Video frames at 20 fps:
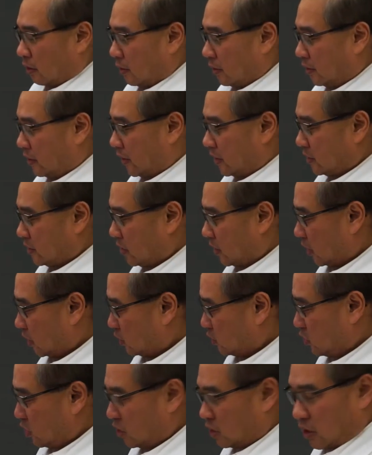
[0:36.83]
This in
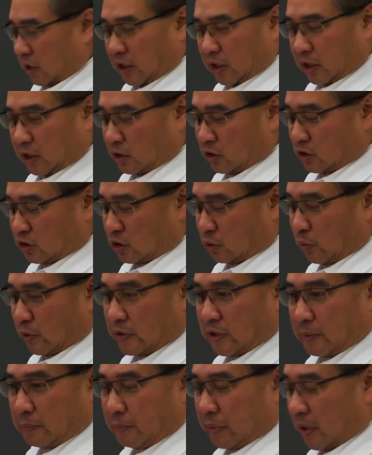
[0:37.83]
conjunction
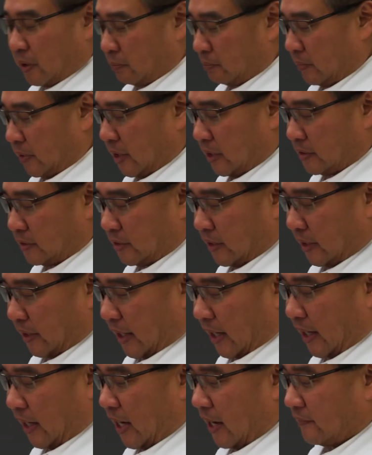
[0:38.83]
with the pump means that
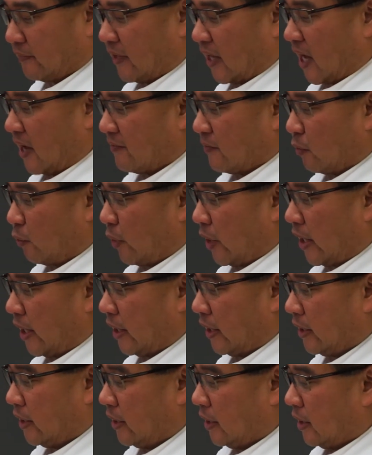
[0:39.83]
I have to have a
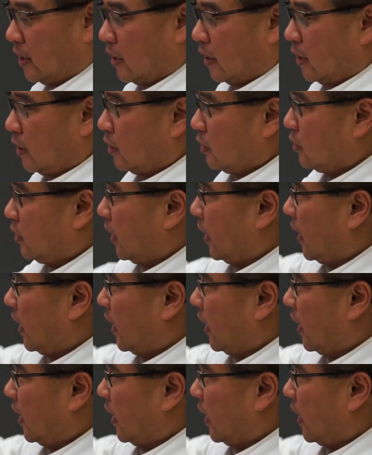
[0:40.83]
way to